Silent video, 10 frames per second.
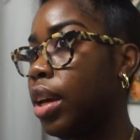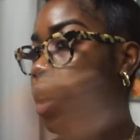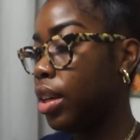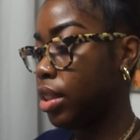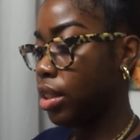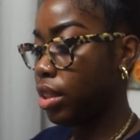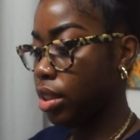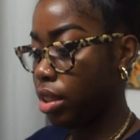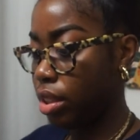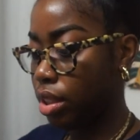
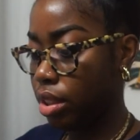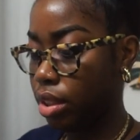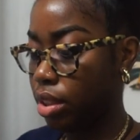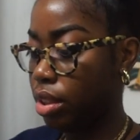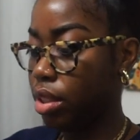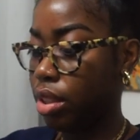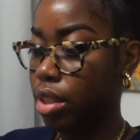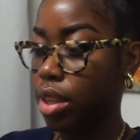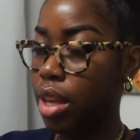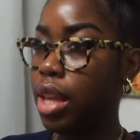And
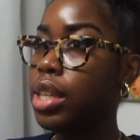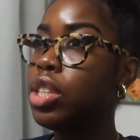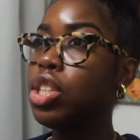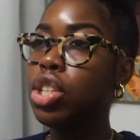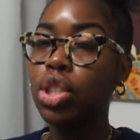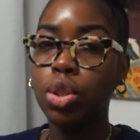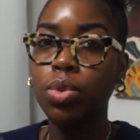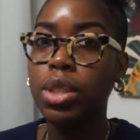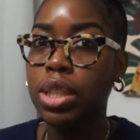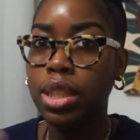I like to just
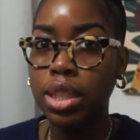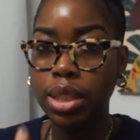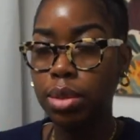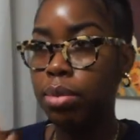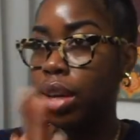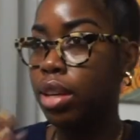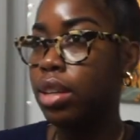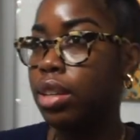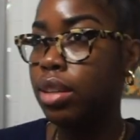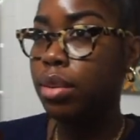squeeze it into my,
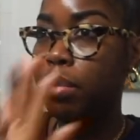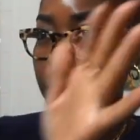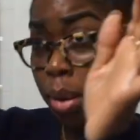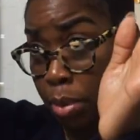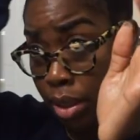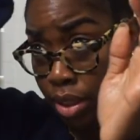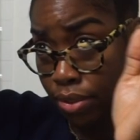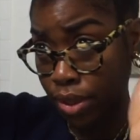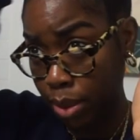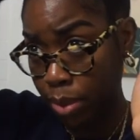my bun
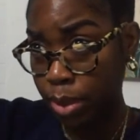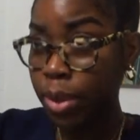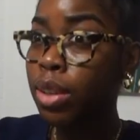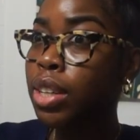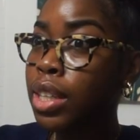for some smell